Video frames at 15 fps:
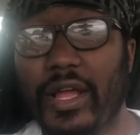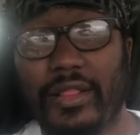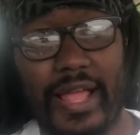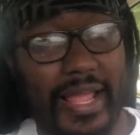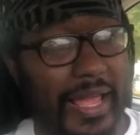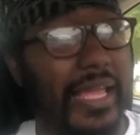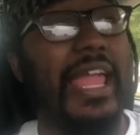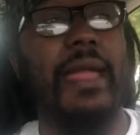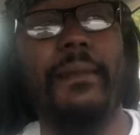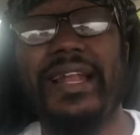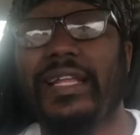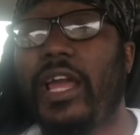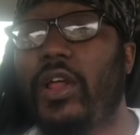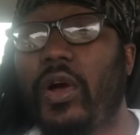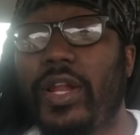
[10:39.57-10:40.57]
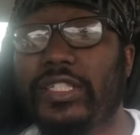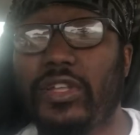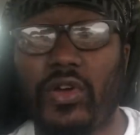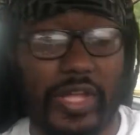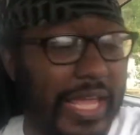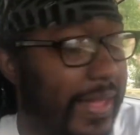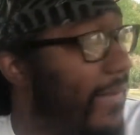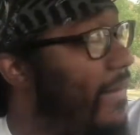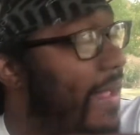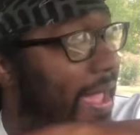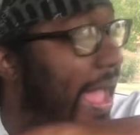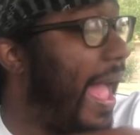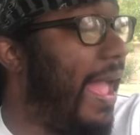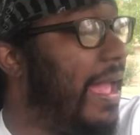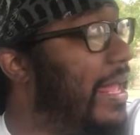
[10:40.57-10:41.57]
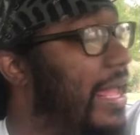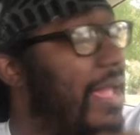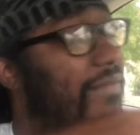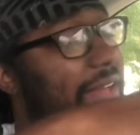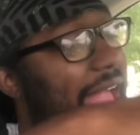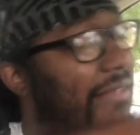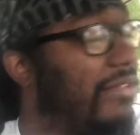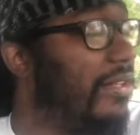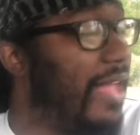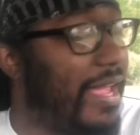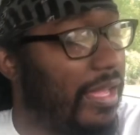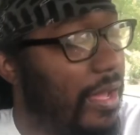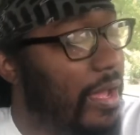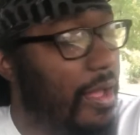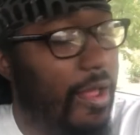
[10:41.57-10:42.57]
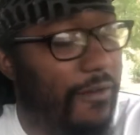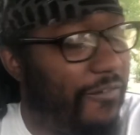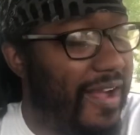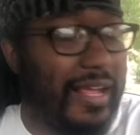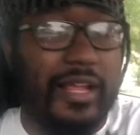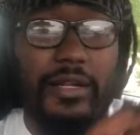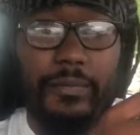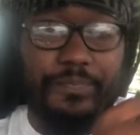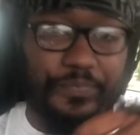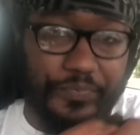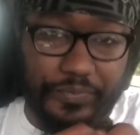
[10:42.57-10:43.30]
Like, it came back together on its own. He didn't even have to, like, fucking